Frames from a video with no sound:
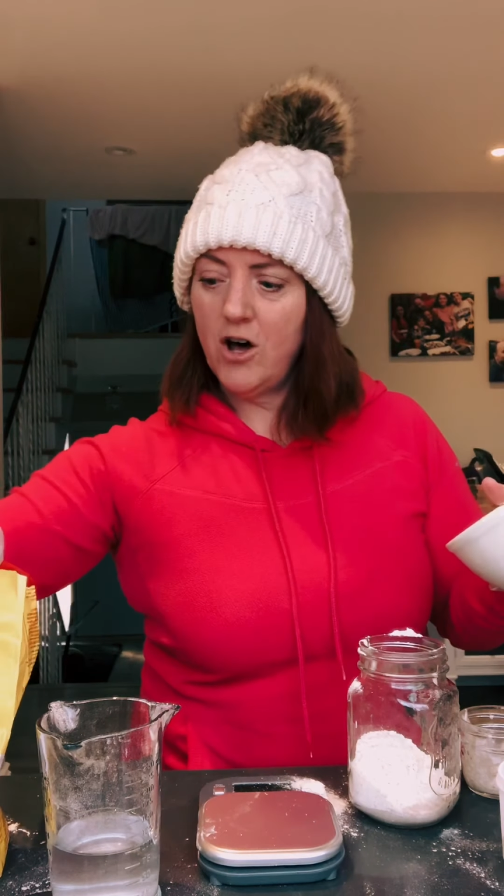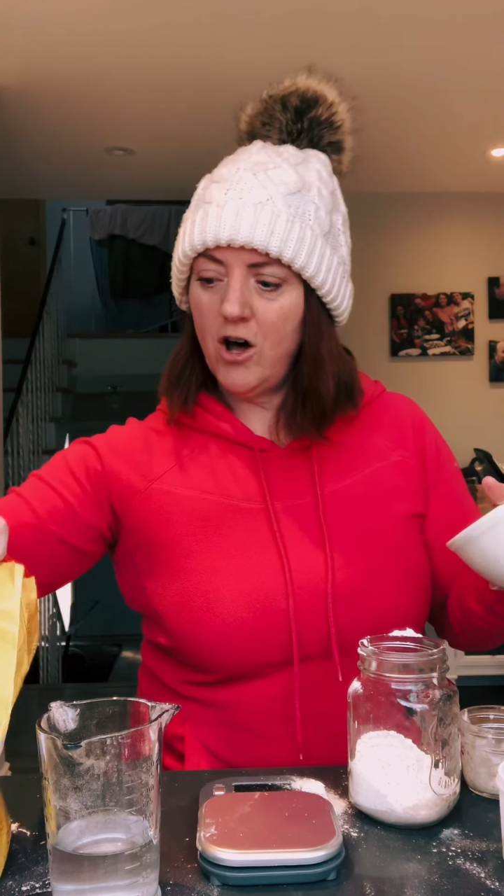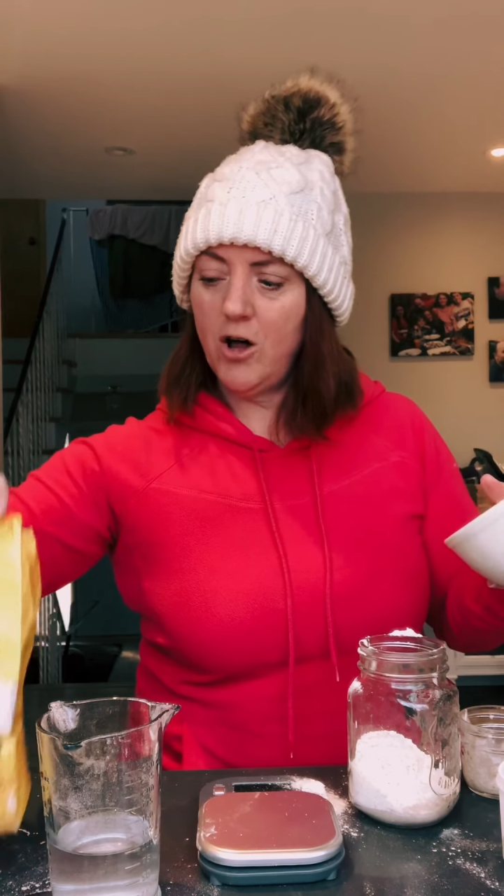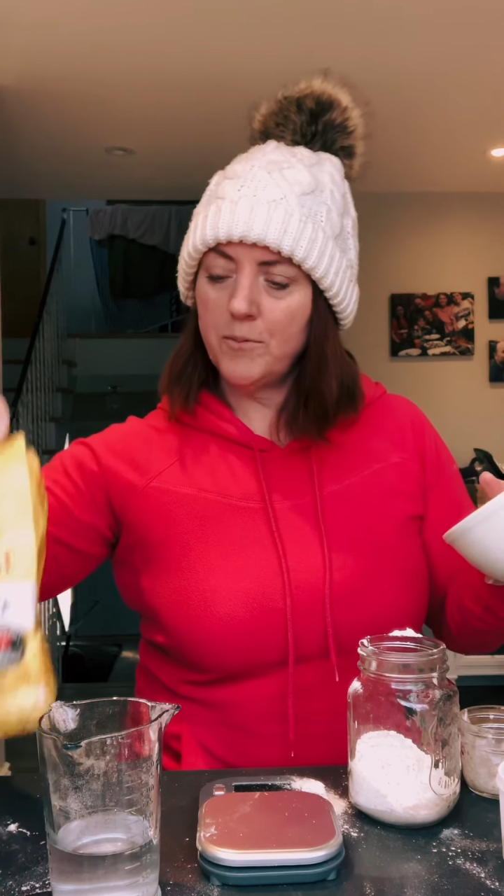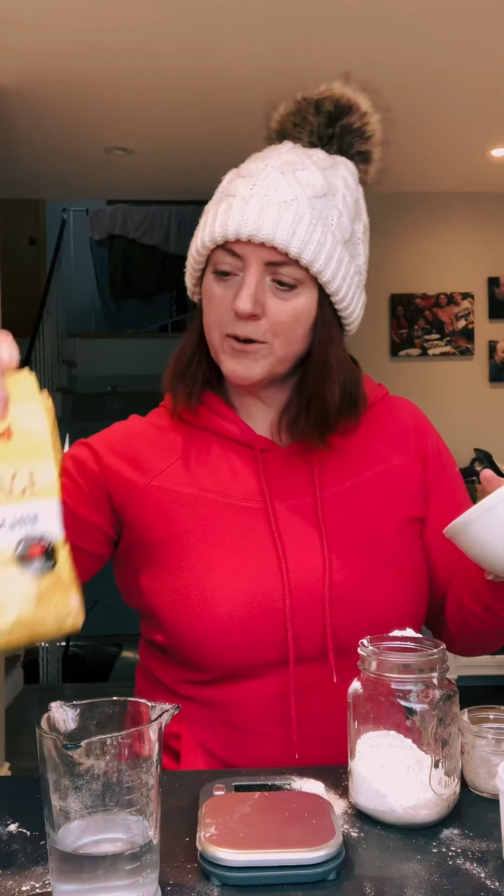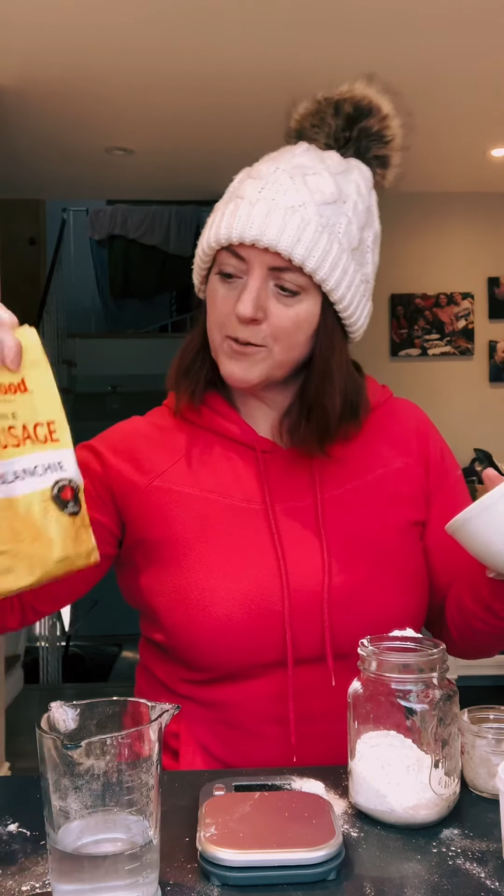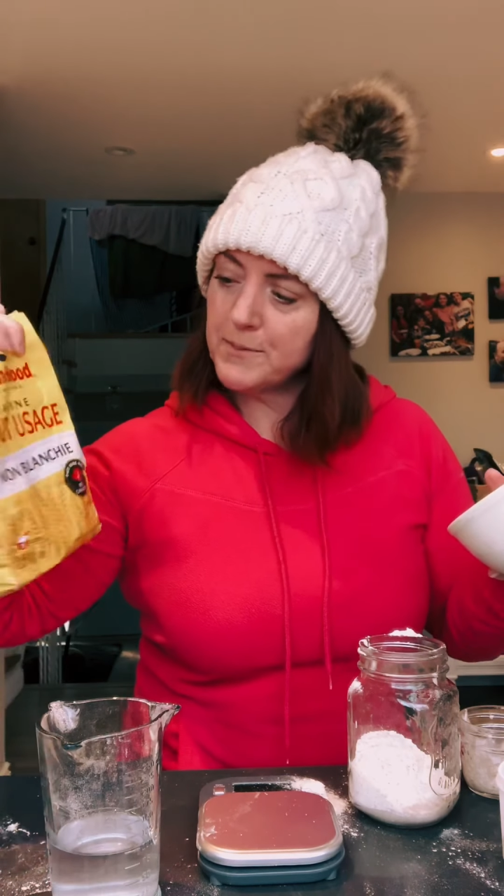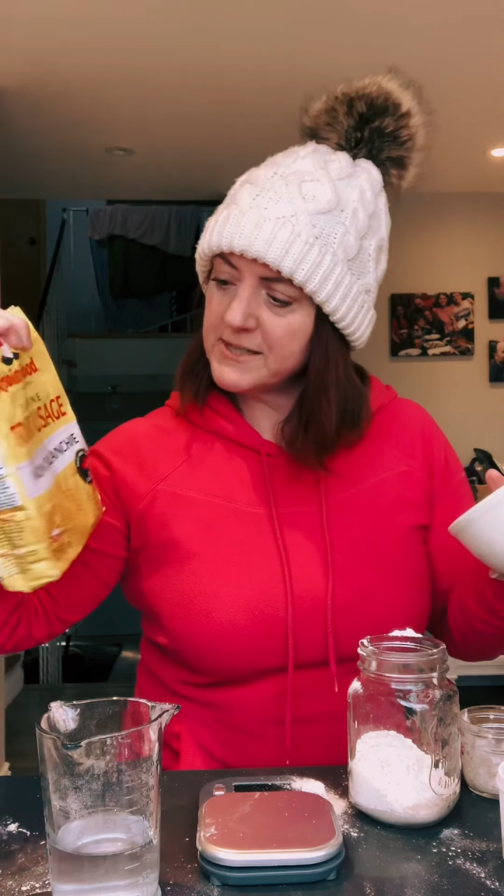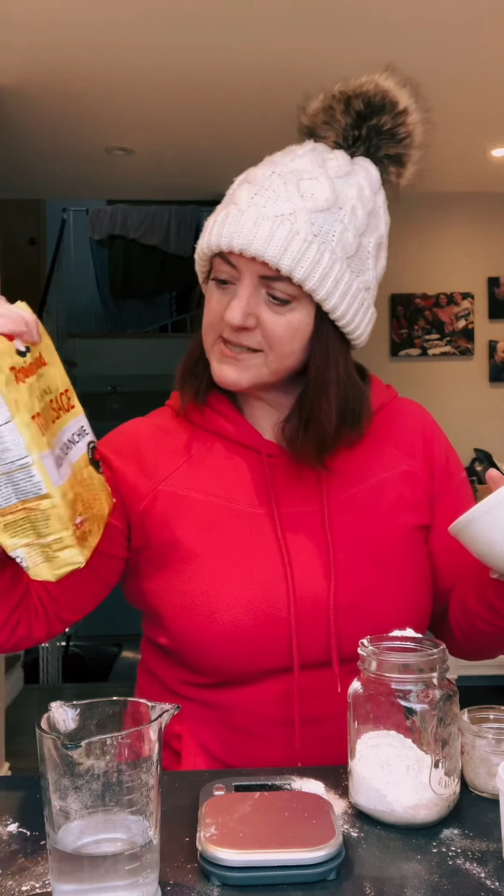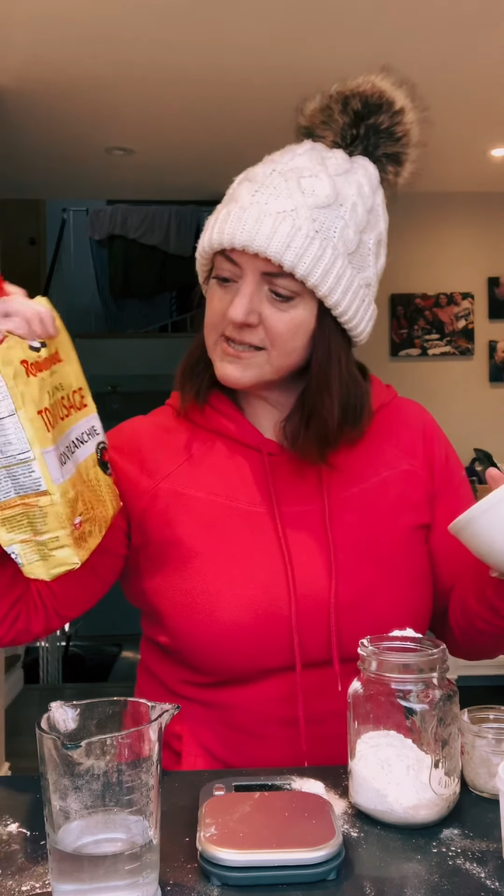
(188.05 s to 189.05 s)

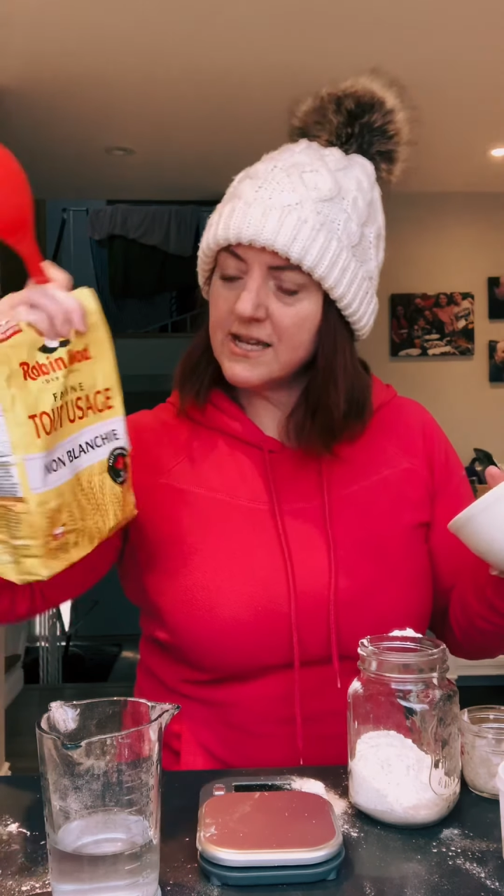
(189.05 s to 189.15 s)
all-purpose